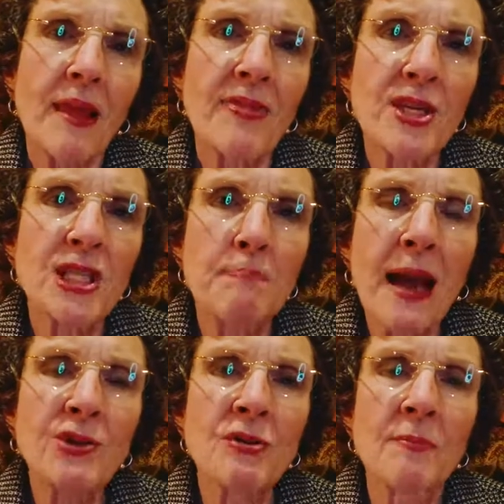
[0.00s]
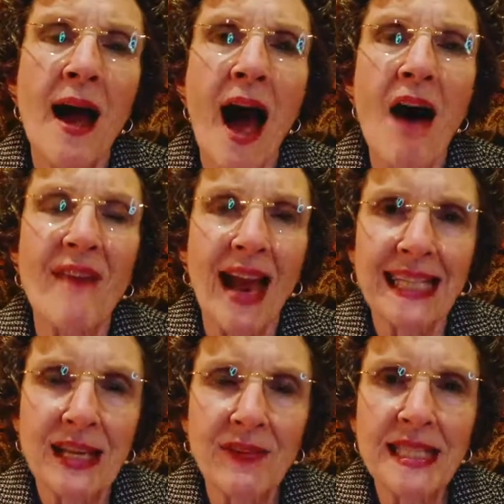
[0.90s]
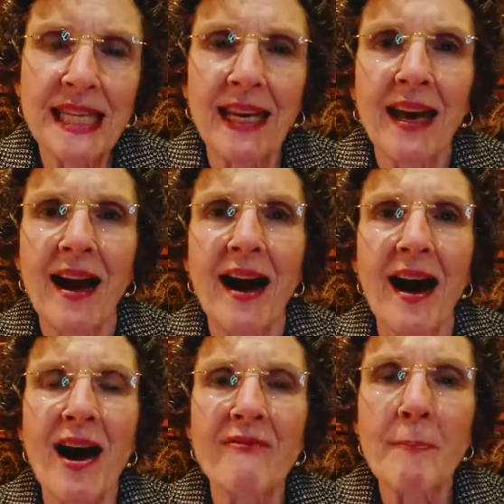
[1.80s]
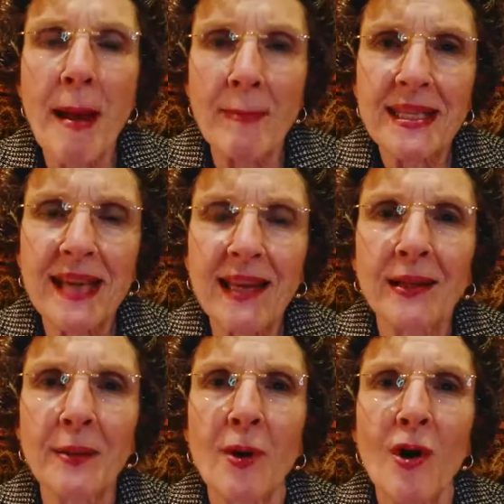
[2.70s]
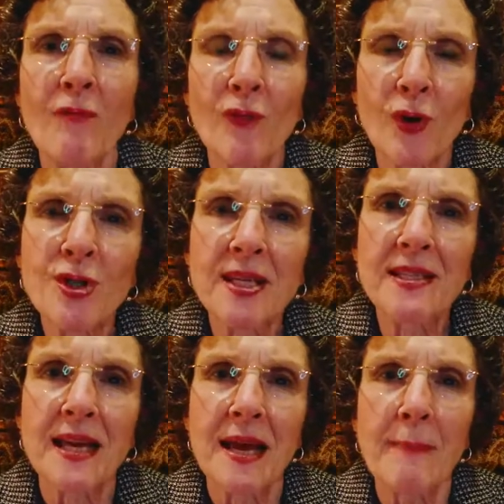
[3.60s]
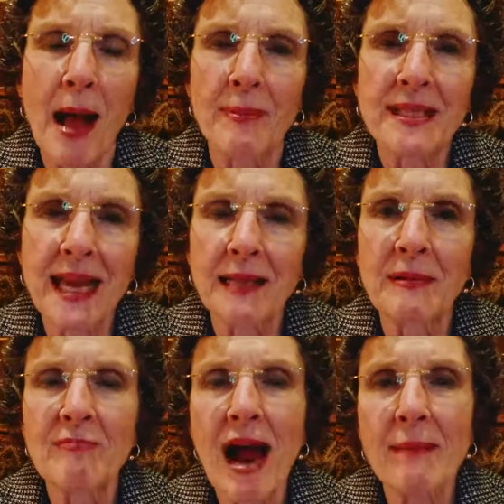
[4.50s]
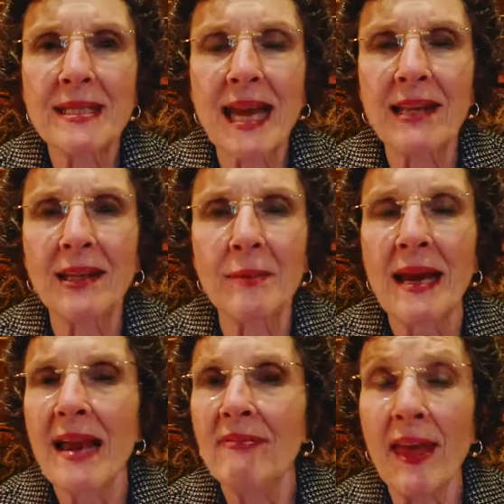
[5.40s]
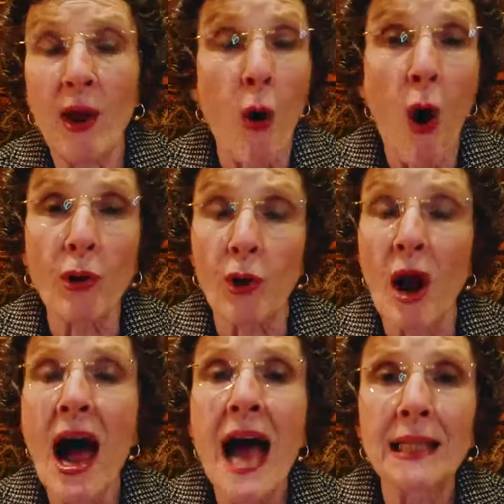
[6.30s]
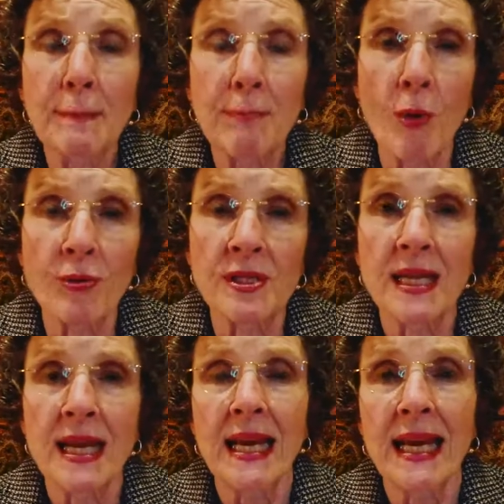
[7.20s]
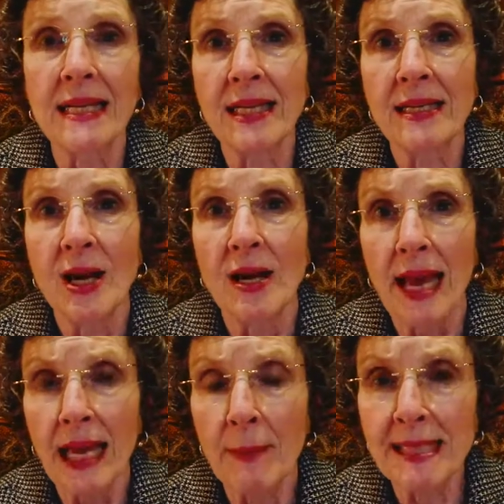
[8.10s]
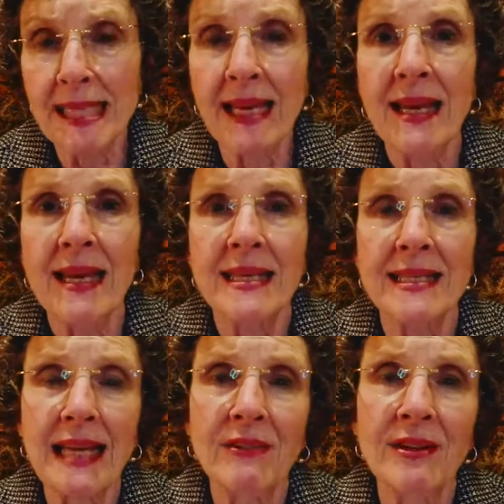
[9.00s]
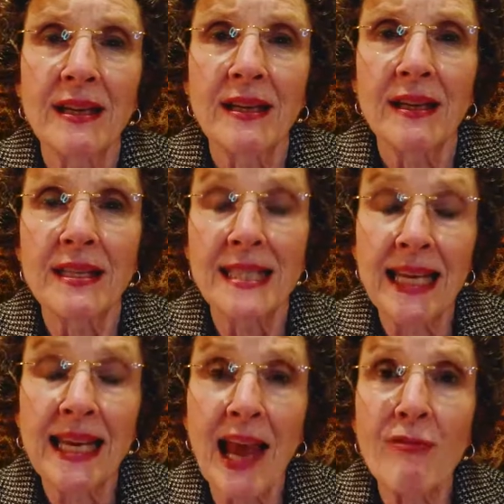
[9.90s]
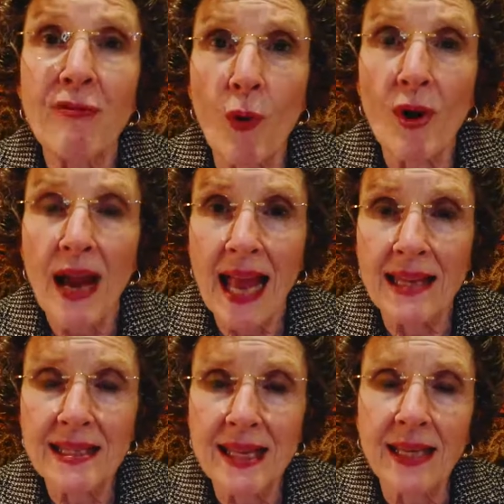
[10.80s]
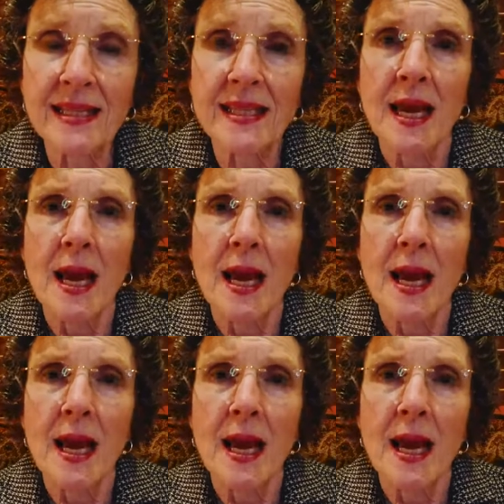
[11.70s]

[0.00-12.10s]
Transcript: the spectrum of activity of abemaciclib versus palbociclib and ribociclib. They all are highly potent in inhibiting cyclin CDK4 and 6